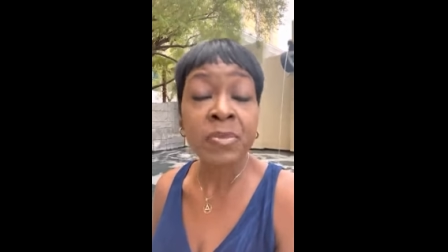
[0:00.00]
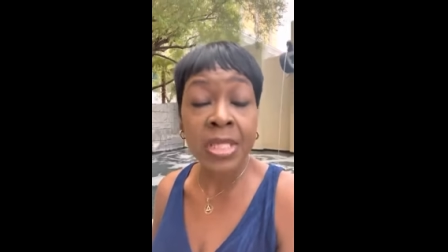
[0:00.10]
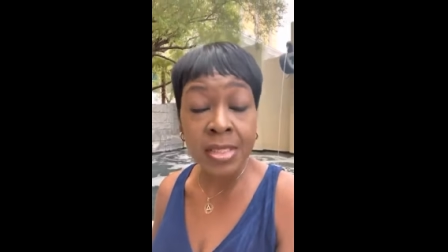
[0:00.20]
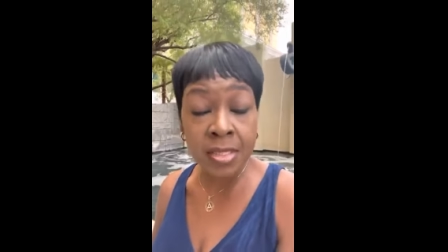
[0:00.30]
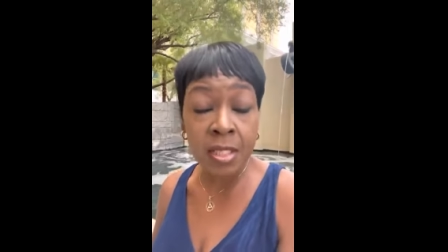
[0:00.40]

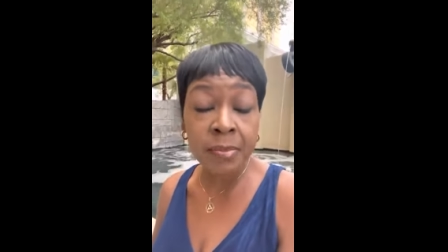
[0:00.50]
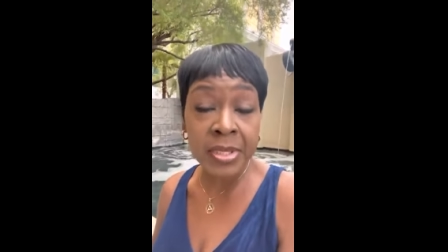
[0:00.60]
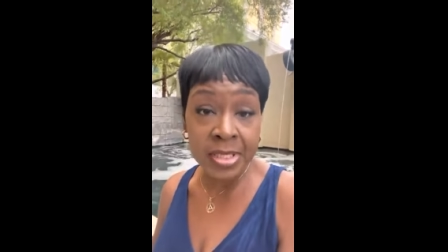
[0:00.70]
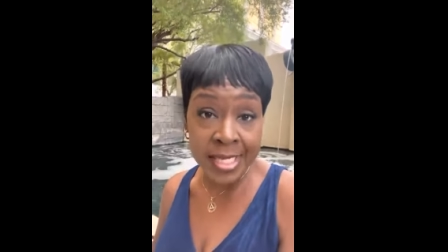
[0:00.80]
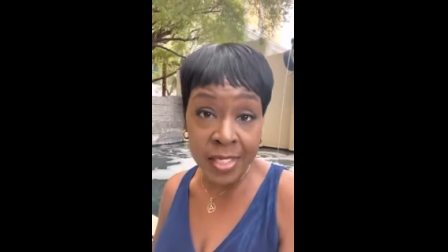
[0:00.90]
And it's going to
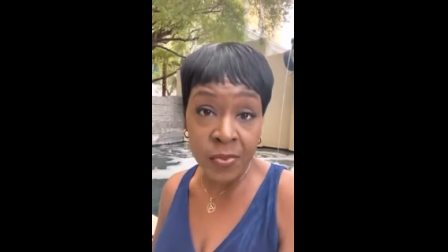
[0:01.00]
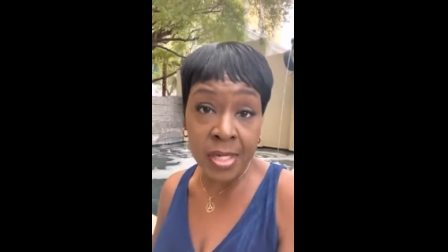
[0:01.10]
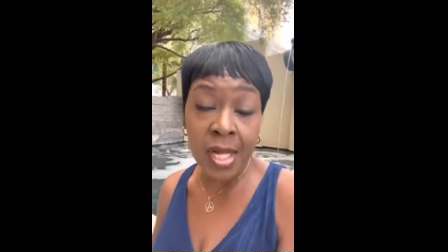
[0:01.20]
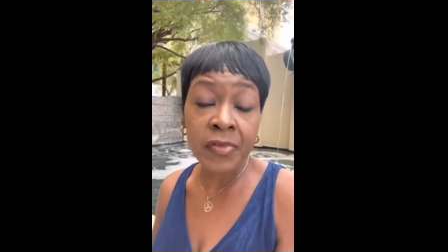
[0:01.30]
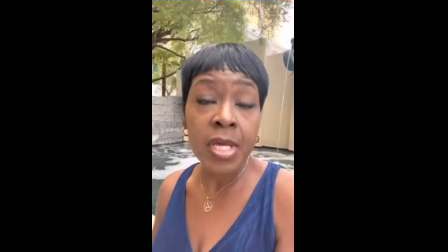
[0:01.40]
be a tax
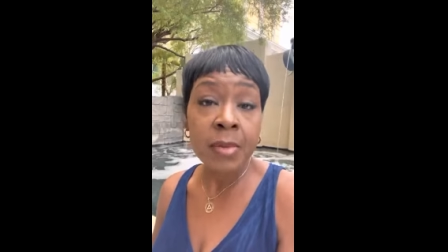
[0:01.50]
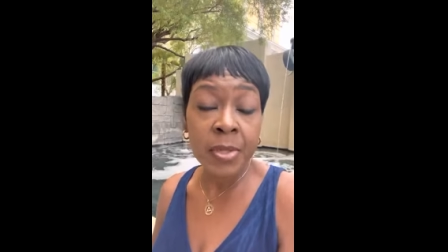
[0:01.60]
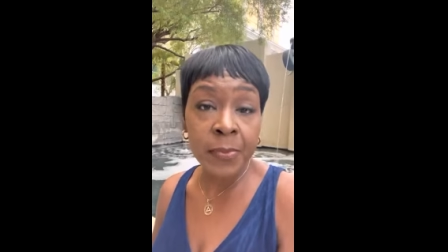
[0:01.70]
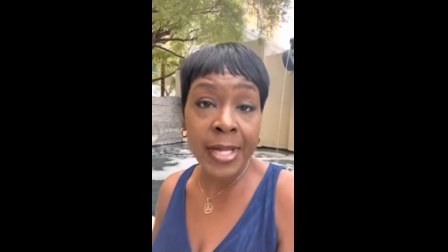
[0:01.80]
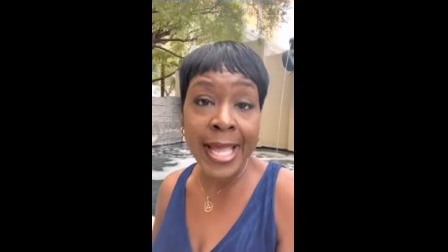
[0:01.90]
write-off.
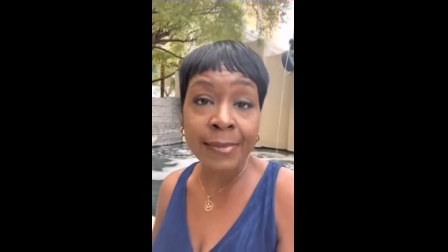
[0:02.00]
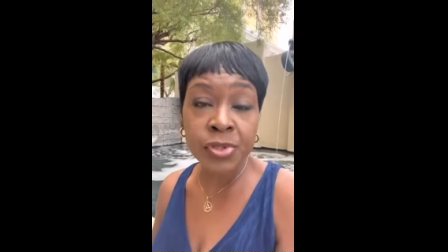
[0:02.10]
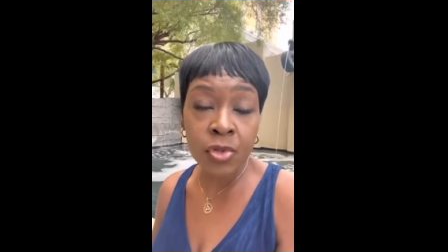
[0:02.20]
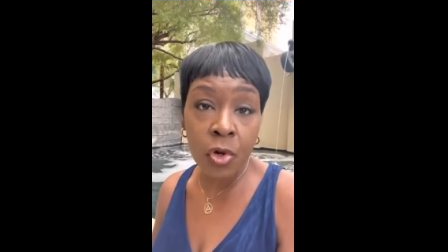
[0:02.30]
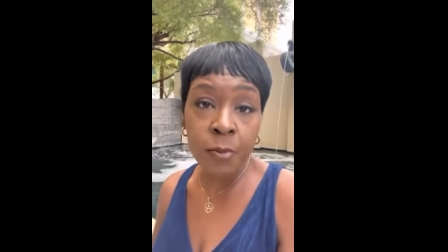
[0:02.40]
But
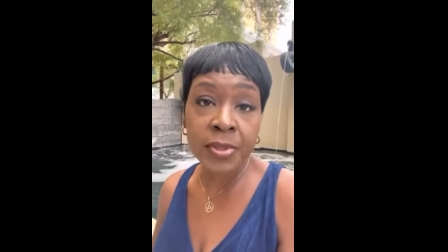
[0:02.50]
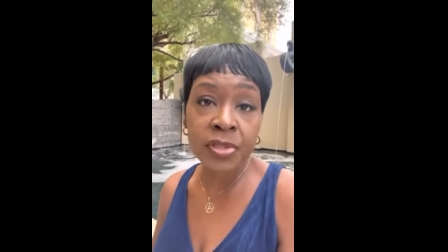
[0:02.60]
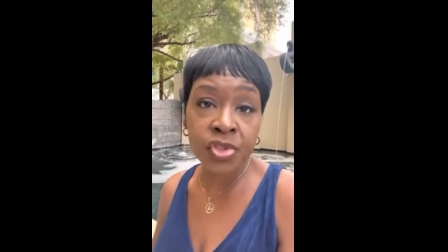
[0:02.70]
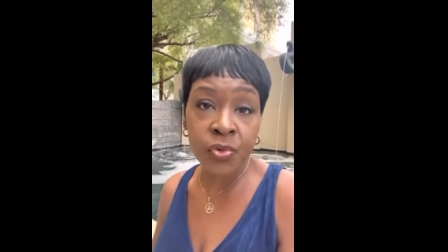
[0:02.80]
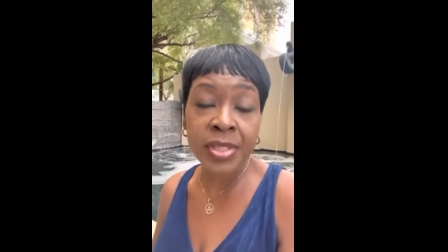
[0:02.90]
perhaps you open
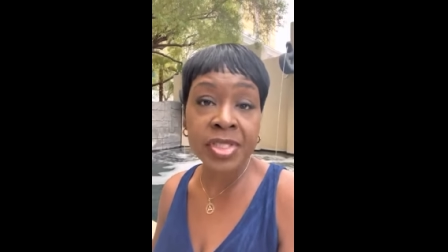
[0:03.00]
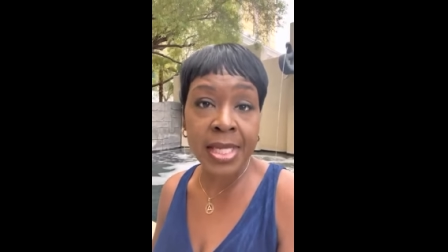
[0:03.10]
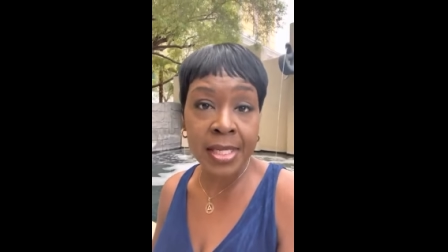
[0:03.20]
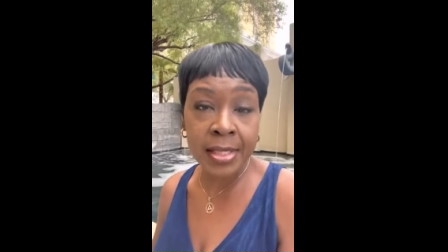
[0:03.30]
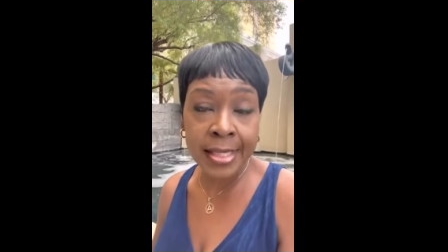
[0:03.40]
a joint
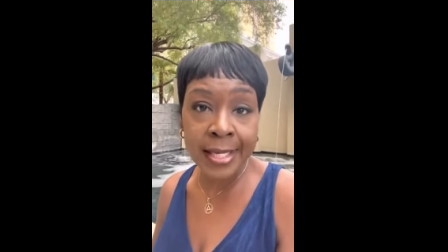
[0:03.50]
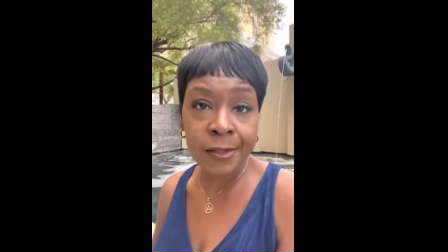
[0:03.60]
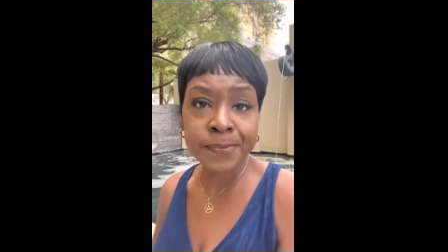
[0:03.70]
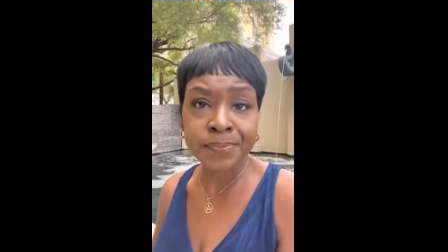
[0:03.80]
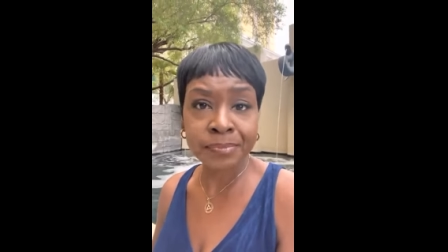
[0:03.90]
checking
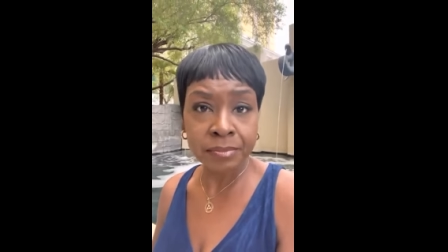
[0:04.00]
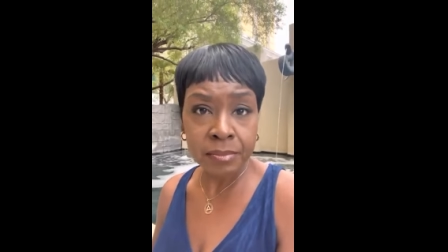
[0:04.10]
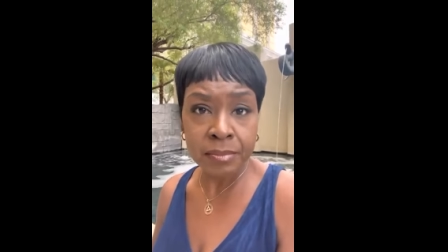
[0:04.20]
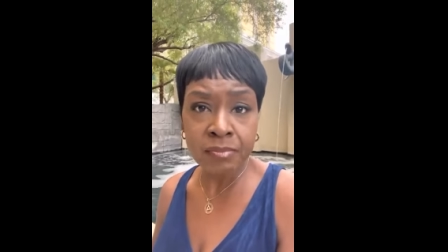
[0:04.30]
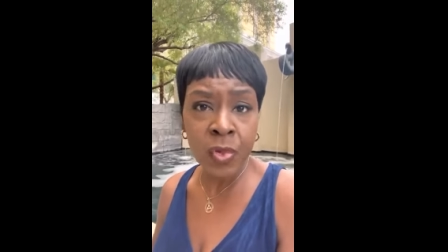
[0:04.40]
account
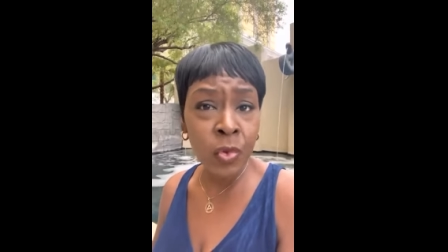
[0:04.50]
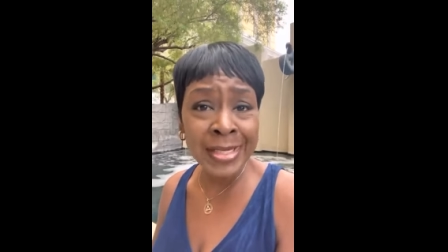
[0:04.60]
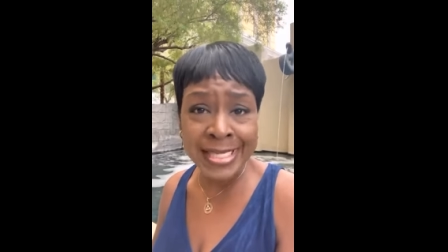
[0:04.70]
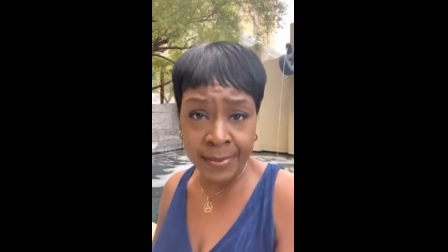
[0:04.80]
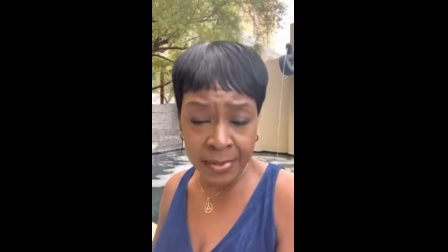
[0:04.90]
or
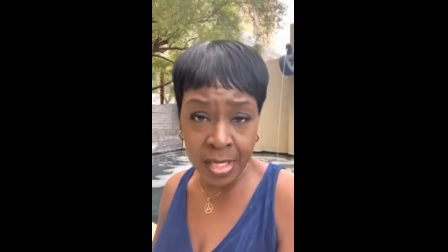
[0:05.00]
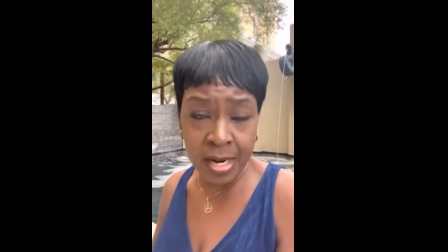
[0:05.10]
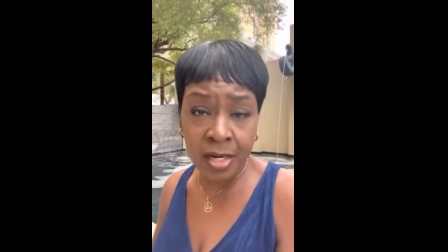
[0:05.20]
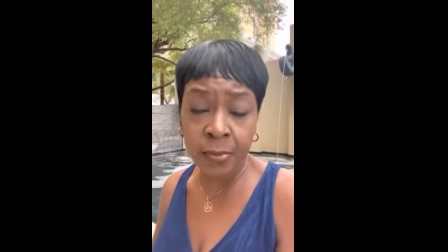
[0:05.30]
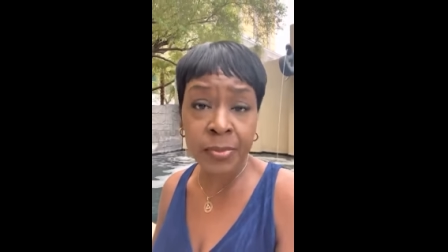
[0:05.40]
a debit
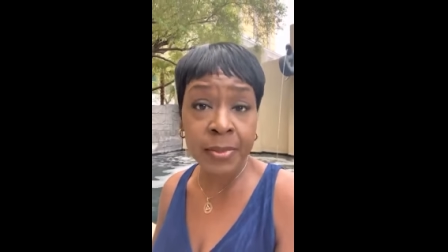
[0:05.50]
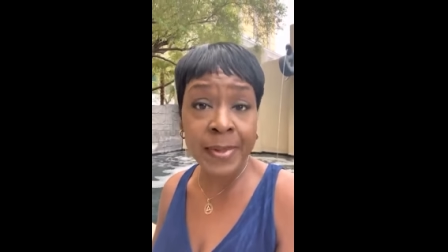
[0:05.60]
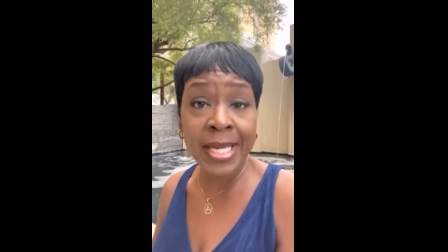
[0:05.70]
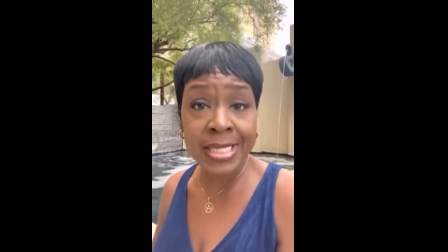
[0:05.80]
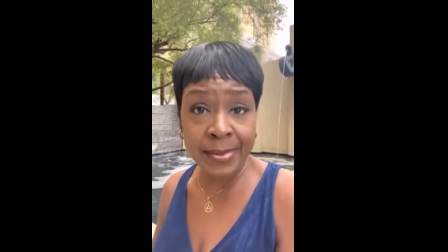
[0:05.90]
card, a
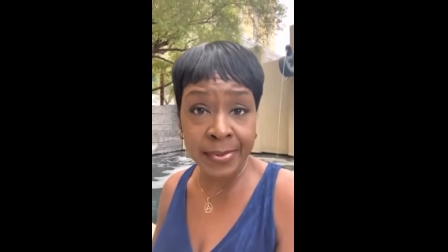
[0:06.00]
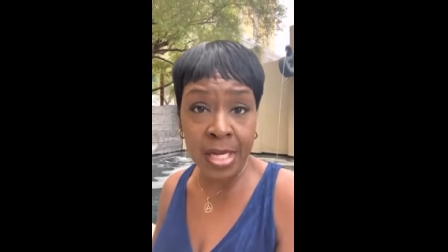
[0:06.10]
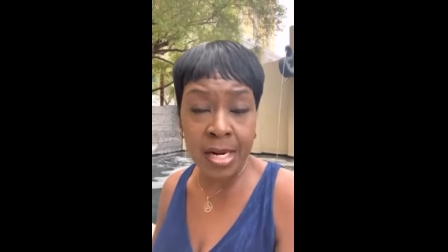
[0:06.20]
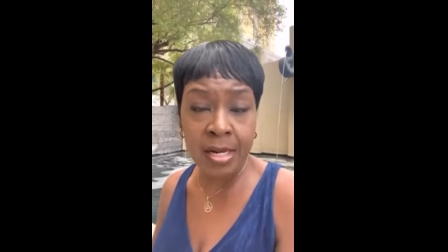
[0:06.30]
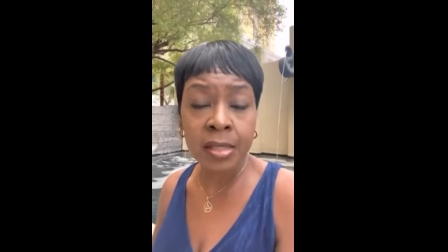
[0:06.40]
prepaid debit
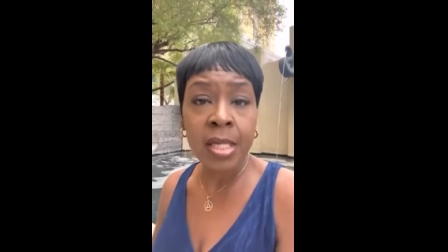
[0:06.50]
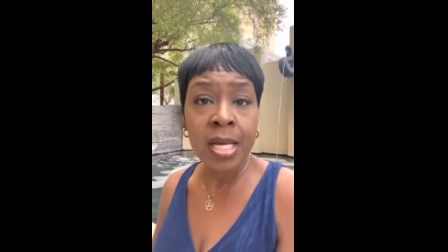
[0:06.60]
card,